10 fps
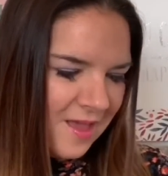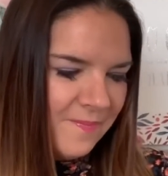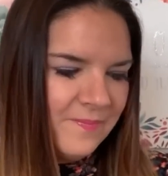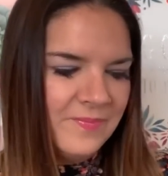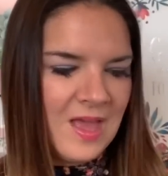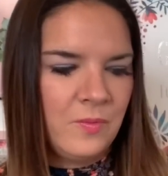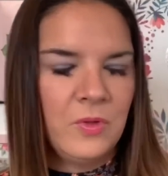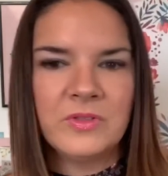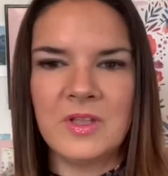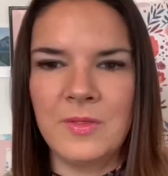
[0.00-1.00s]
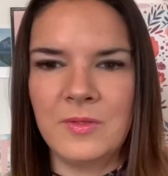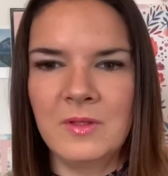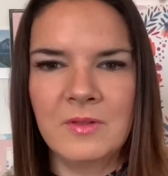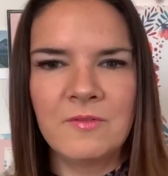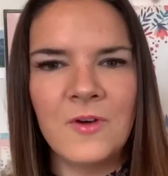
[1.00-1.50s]
That was
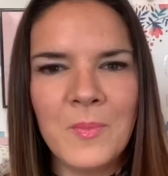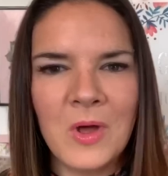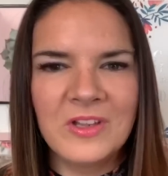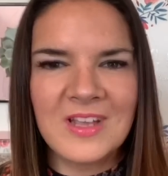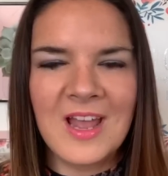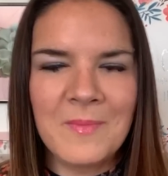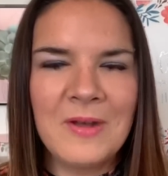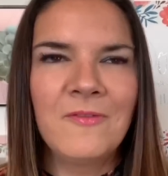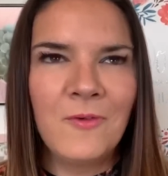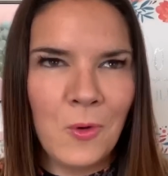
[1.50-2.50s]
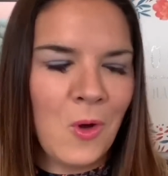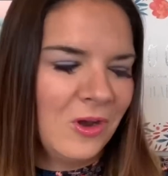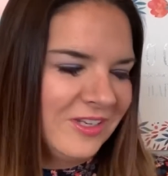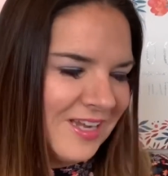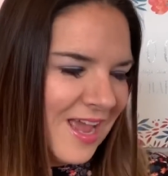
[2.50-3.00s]
from holiday. I meant for
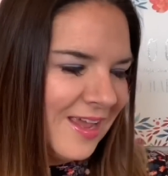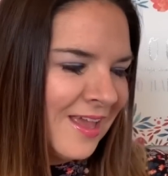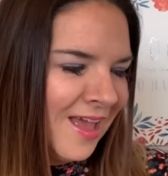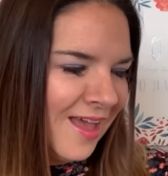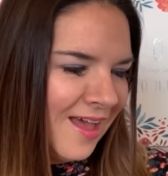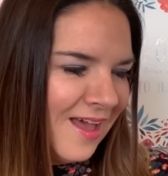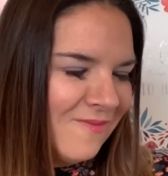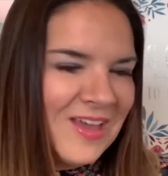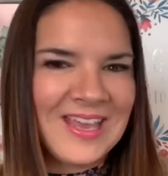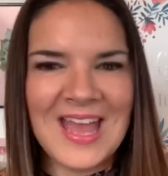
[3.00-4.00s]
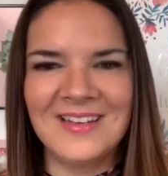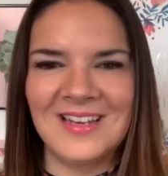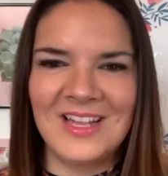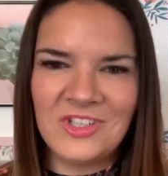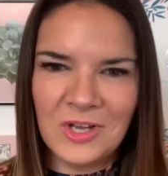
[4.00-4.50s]
holiday. Again, to
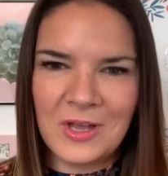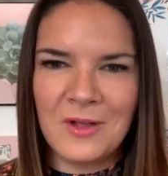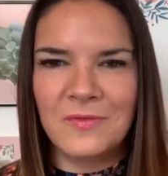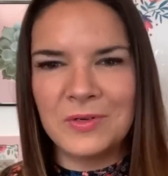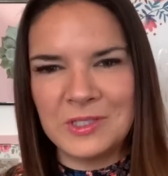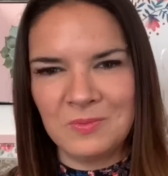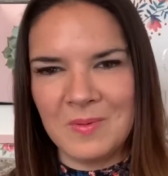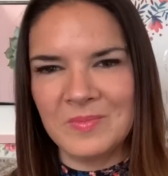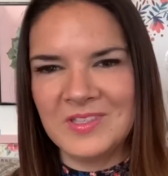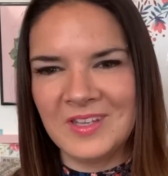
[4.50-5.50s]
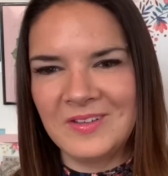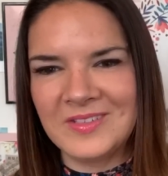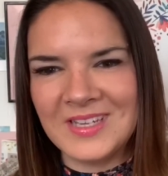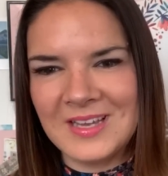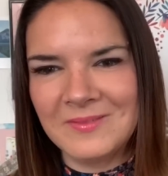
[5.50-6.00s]
like chuck over a
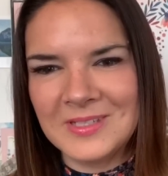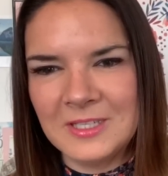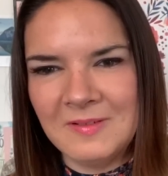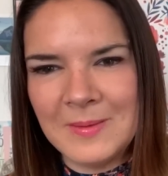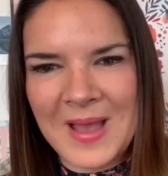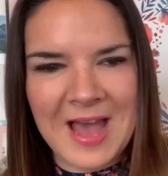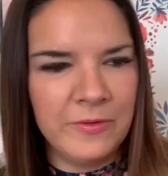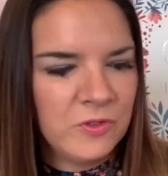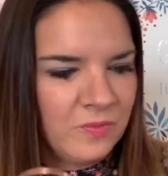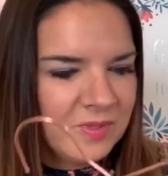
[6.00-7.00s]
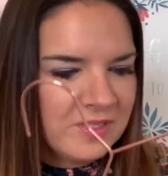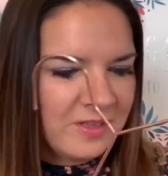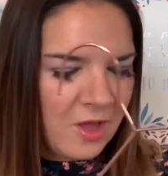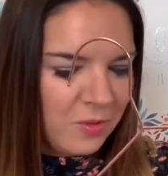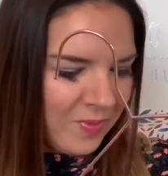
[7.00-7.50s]
swimsuit. It was £3 from
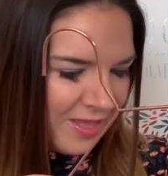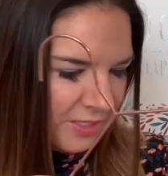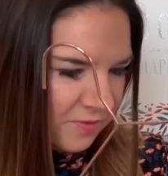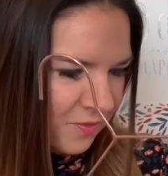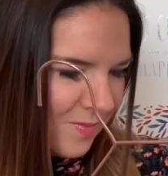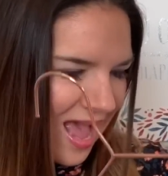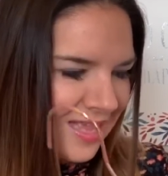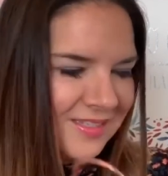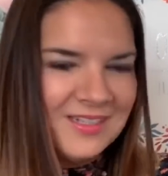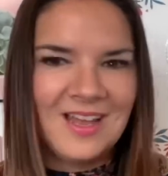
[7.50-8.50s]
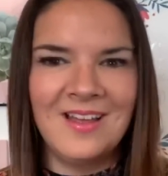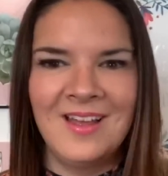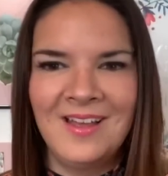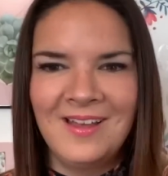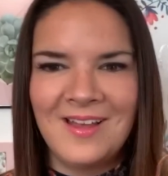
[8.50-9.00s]
Scope. It's from Asda
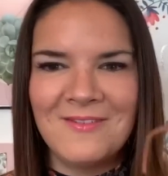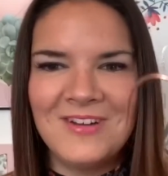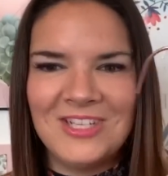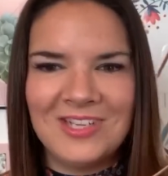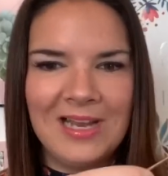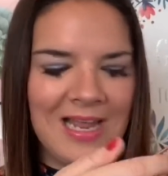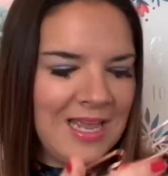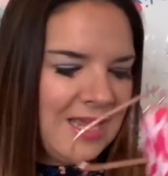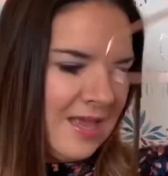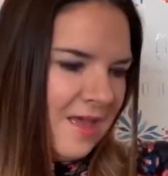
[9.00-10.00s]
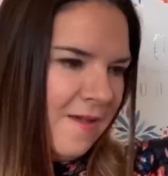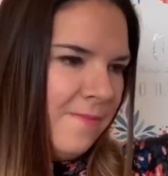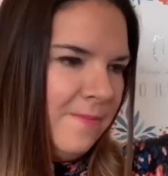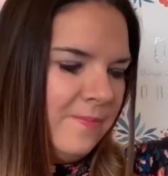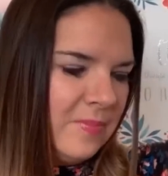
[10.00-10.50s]
originally.
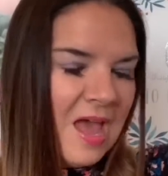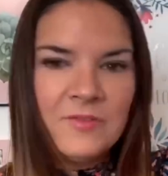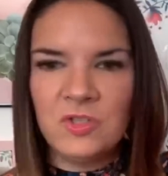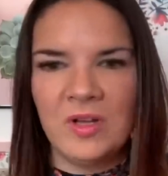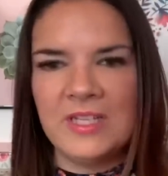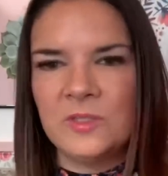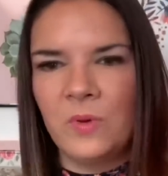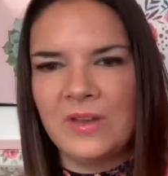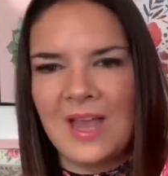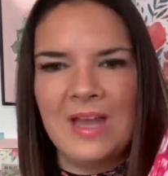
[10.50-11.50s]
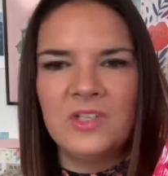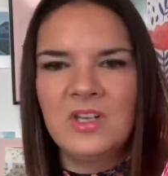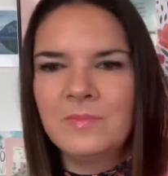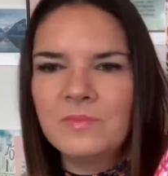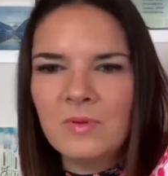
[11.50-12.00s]
I haven't tried this one yet,
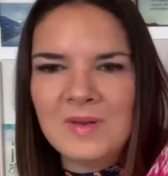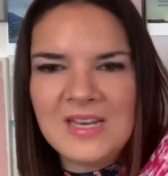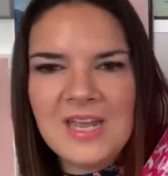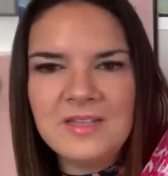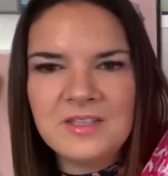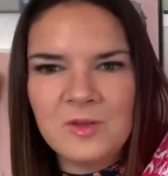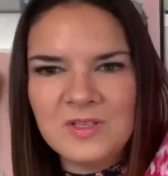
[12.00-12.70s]
actually. I probably need to.